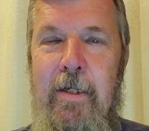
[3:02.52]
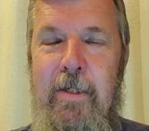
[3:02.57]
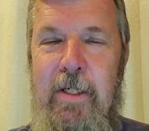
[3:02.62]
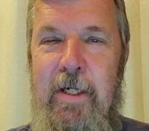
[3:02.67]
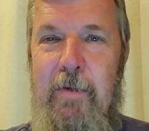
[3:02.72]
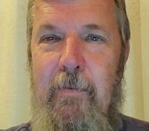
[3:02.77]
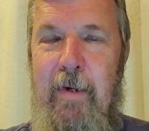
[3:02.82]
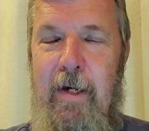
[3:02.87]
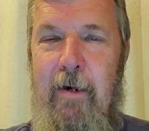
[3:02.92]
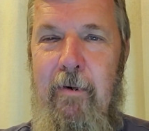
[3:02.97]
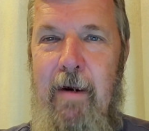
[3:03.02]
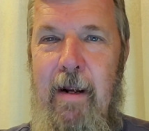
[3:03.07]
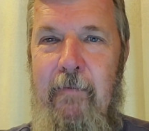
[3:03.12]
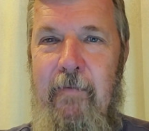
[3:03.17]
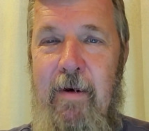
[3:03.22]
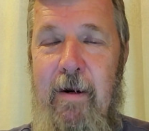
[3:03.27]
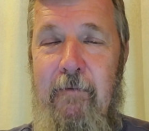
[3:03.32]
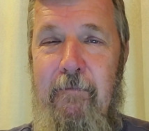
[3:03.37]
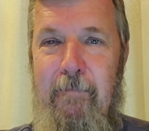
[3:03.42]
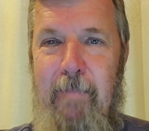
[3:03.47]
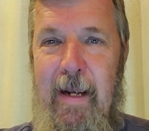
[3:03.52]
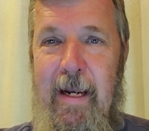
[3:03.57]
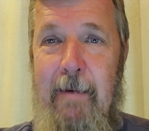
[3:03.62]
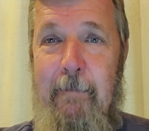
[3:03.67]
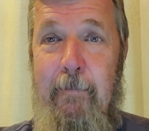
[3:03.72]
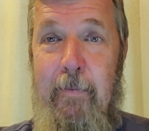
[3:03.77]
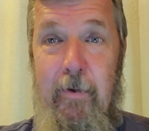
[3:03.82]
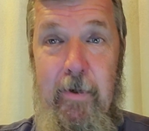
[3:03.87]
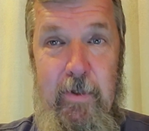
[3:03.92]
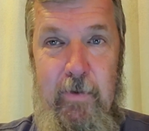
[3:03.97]
Gee, we don't have enough
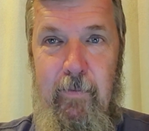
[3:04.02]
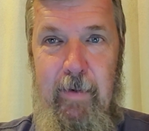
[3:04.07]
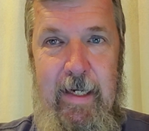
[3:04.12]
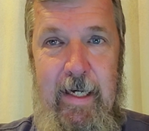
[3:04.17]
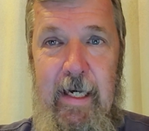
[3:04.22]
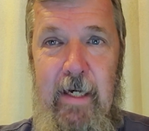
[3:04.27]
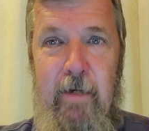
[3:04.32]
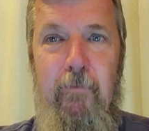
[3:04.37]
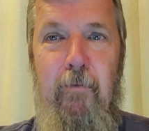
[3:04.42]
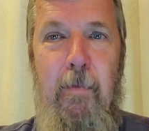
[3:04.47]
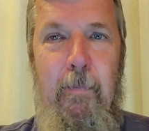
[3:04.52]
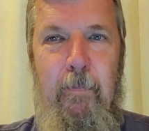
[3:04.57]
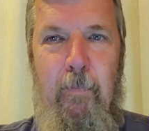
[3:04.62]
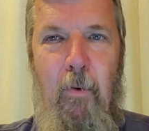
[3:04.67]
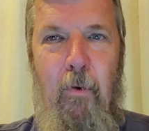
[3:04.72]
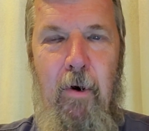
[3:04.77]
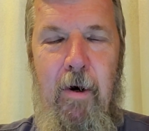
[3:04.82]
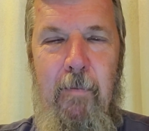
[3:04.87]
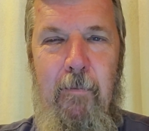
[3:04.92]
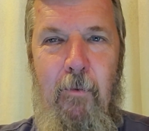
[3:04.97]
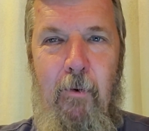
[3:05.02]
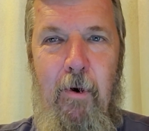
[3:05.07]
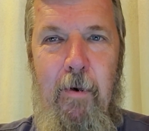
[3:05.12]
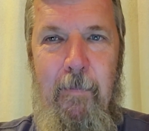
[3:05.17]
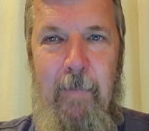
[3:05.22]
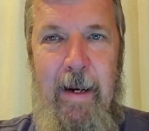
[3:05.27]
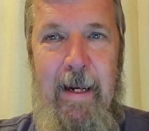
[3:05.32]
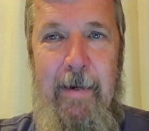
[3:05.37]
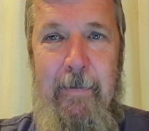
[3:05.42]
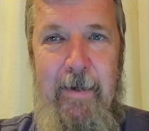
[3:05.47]
Pampers. We need to abort more
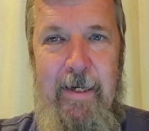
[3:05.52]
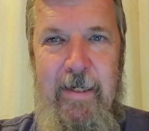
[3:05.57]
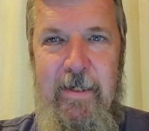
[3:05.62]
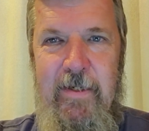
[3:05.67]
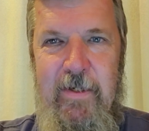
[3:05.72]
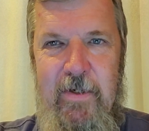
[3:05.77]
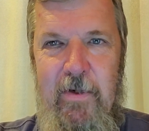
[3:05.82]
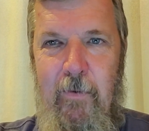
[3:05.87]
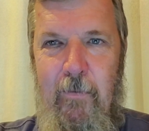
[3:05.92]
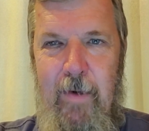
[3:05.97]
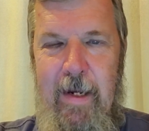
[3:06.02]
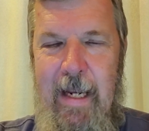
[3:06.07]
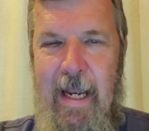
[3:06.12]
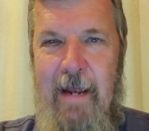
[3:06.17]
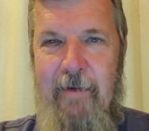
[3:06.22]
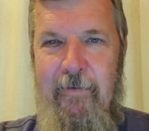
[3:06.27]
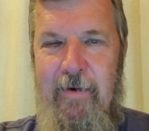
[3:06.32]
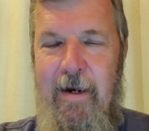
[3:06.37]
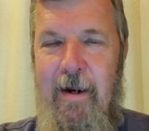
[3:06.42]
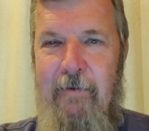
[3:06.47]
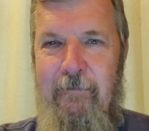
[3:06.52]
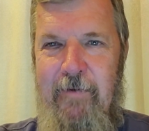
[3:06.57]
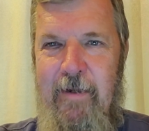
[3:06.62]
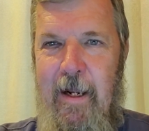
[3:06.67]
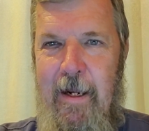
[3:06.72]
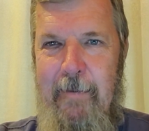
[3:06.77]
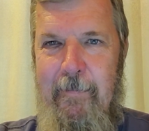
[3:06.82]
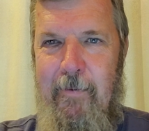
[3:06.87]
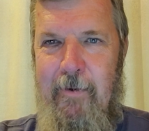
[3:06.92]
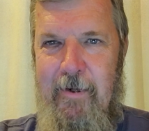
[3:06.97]
babies so we have enough
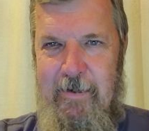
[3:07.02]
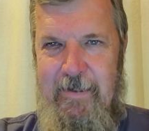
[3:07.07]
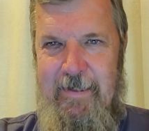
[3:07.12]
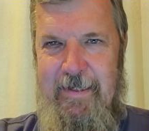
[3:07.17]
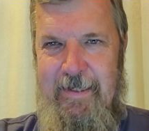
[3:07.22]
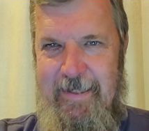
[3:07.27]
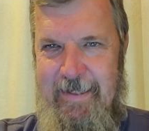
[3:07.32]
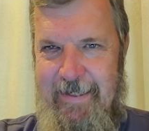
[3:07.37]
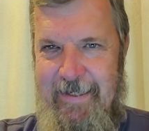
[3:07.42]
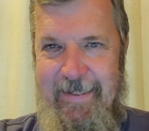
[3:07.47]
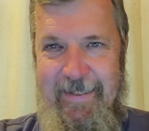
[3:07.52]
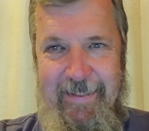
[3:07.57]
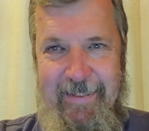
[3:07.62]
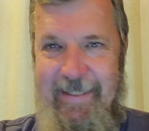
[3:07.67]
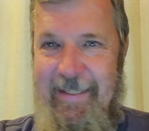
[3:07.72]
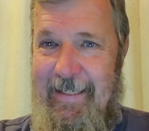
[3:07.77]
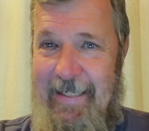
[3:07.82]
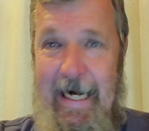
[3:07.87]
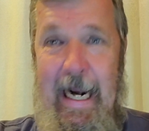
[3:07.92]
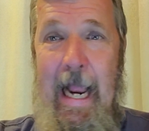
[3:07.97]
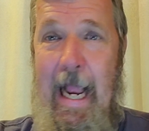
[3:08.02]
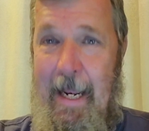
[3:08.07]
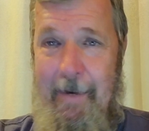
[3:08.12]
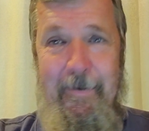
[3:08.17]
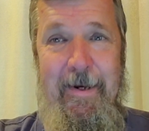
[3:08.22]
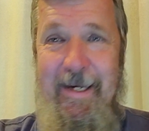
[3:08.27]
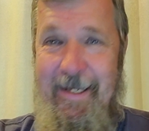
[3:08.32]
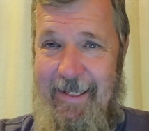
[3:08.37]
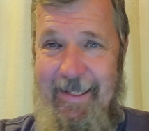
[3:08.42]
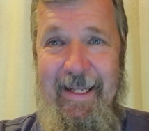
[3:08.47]
diapers. I
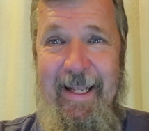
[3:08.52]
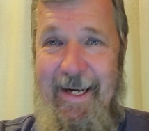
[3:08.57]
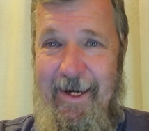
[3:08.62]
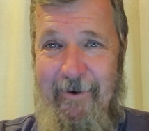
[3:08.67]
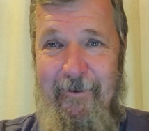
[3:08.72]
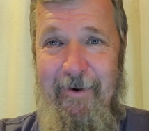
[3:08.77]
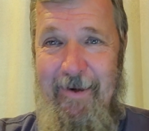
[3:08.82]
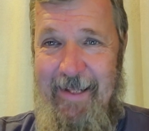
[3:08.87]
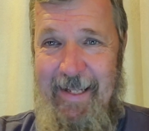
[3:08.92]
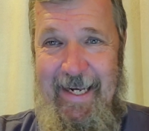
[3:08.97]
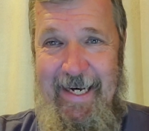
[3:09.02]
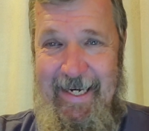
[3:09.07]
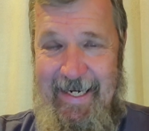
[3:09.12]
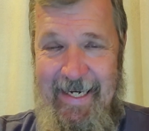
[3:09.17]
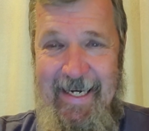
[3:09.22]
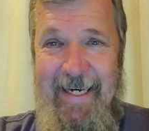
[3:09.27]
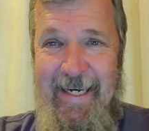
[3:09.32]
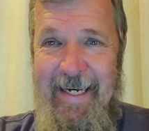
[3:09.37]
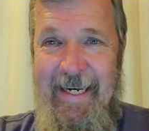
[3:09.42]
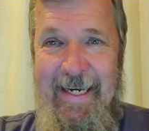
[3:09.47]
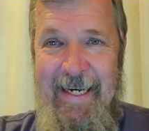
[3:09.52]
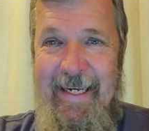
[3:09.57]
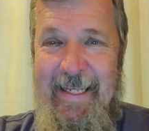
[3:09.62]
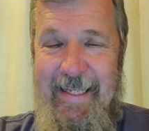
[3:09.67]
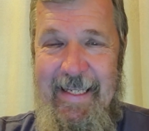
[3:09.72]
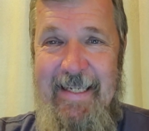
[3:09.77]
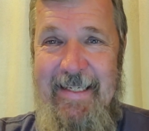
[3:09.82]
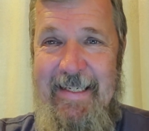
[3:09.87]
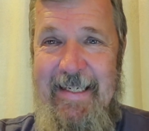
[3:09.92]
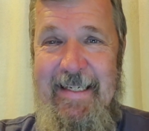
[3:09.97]
mean, literally,
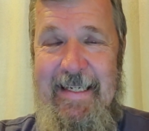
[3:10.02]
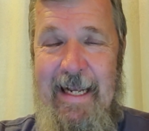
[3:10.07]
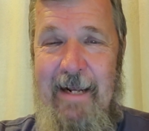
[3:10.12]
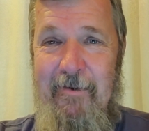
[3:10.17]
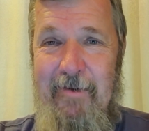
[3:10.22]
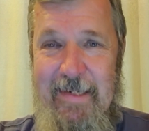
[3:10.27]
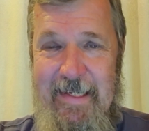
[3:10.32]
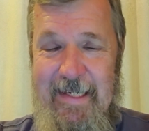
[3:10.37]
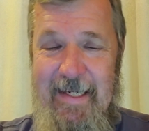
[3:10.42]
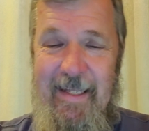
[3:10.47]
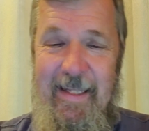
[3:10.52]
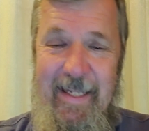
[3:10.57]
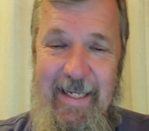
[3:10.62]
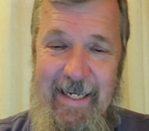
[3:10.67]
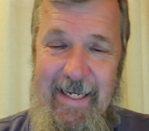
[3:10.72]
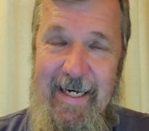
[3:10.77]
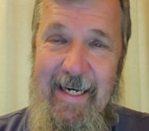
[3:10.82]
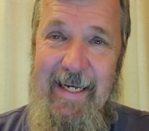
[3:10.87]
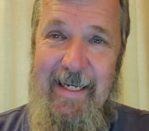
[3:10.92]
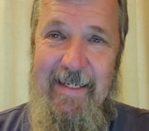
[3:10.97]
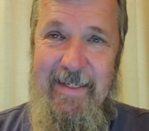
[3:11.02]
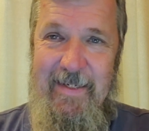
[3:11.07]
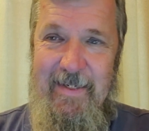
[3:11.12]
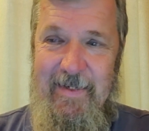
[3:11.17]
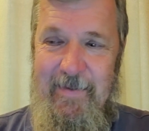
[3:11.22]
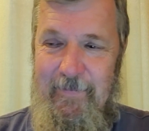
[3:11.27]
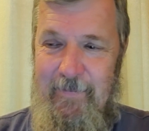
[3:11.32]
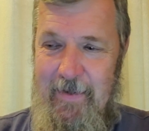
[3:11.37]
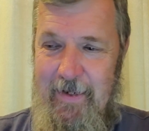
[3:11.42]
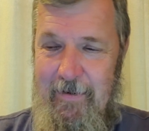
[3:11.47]
this is how silly it is,
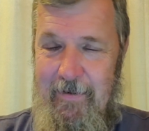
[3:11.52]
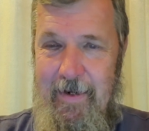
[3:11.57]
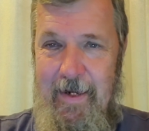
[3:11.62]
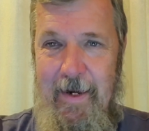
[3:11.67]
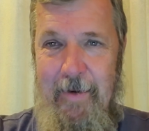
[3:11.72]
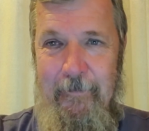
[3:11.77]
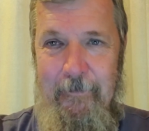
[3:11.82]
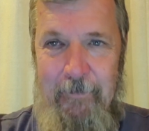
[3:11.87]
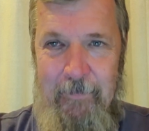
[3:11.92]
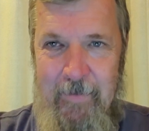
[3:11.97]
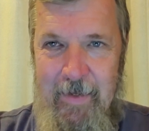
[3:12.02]
okay?